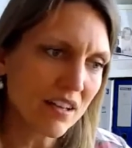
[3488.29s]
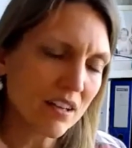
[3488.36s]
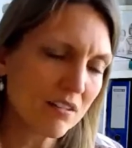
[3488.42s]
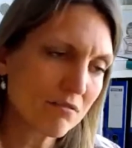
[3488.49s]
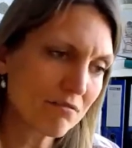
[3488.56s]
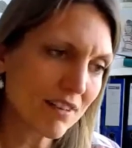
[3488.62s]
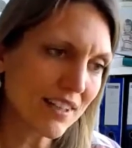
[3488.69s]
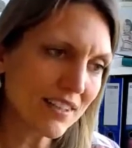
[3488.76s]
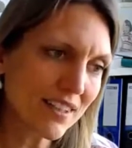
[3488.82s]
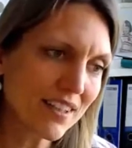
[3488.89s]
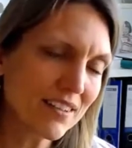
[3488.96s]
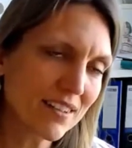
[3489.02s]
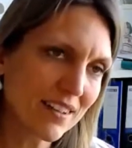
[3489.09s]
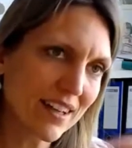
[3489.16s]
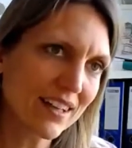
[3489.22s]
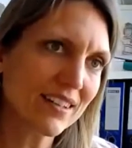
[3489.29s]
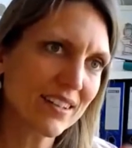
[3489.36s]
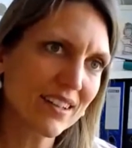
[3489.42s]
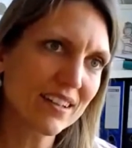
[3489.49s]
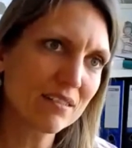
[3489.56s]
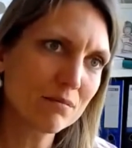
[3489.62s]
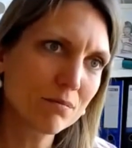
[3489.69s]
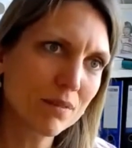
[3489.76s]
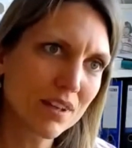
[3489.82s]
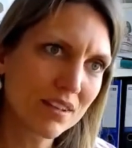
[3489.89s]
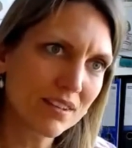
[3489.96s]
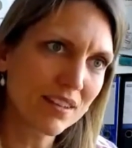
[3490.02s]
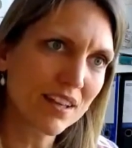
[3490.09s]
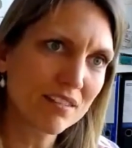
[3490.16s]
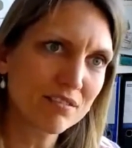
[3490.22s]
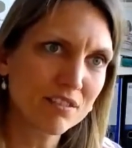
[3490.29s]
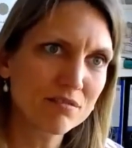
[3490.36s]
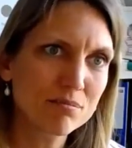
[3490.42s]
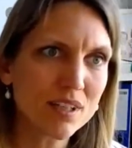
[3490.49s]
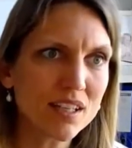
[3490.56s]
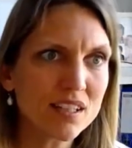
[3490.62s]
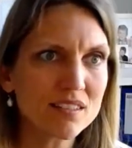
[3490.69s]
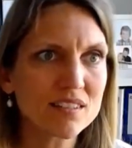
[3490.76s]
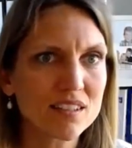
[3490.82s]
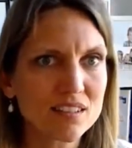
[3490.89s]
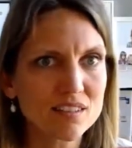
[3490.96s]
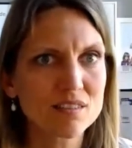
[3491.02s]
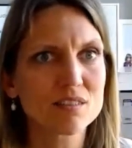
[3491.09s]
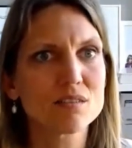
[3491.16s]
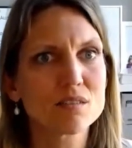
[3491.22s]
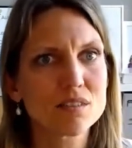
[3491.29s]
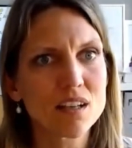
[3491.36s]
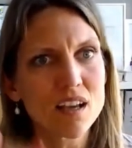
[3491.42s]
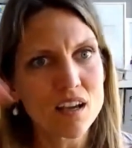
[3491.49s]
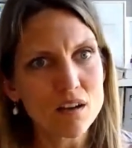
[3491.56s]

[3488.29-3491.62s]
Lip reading: freshly collected with FFPE tissues,